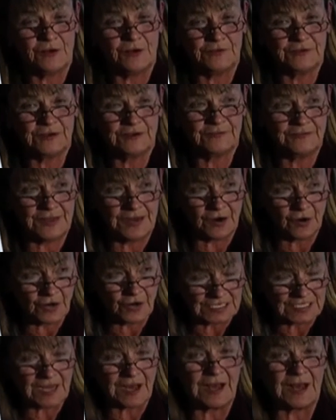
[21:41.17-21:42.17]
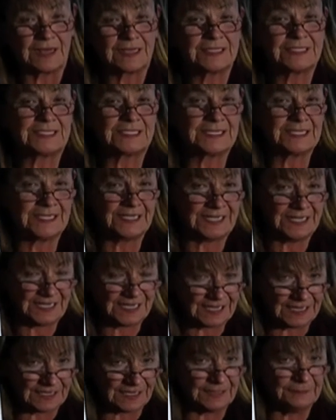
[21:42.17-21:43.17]
over Veritox
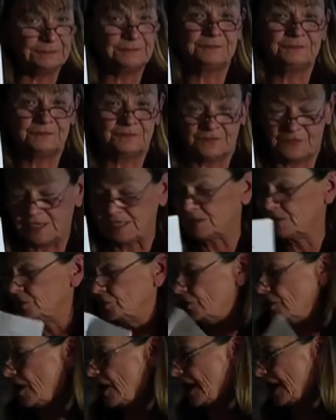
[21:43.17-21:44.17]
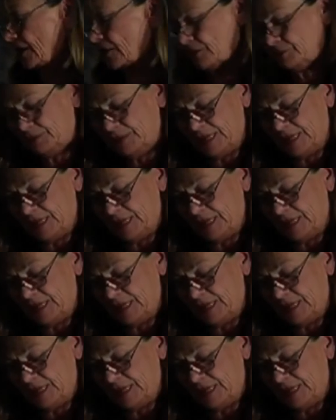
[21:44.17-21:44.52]
in a fixed trial.